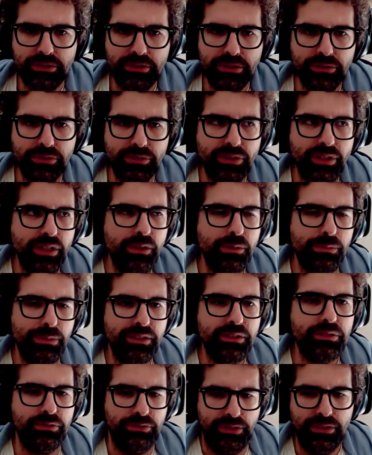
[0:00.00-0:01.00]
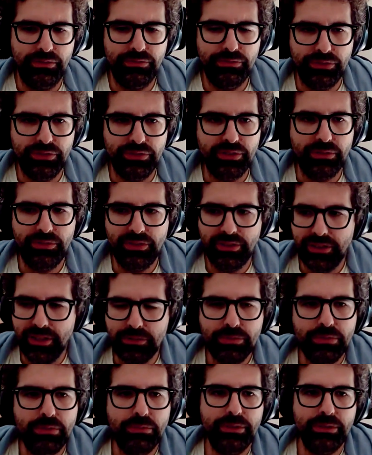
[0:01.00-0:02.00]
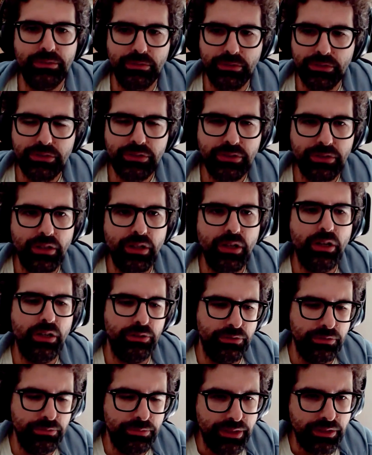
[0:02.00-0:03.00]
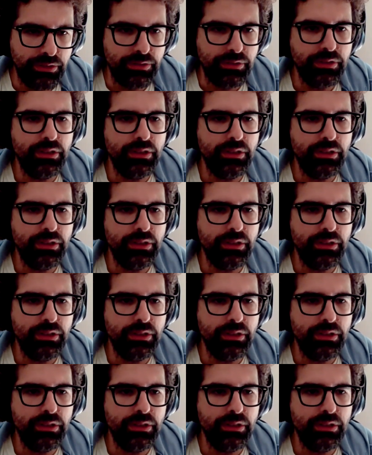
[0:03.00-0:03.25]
until you think about they're looking for something that will be worth 100 billion.